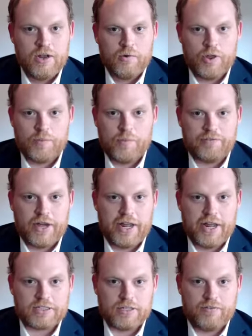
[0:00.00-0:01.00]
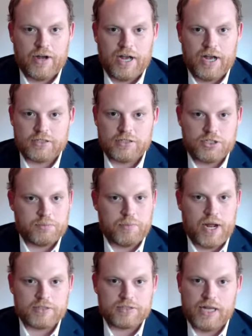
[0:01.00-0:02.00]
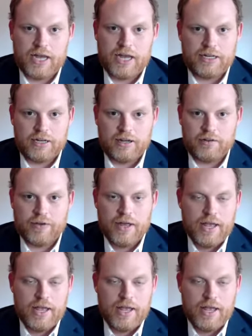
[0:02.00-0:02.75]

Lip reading: with my financial advisor and just bounce the idea of,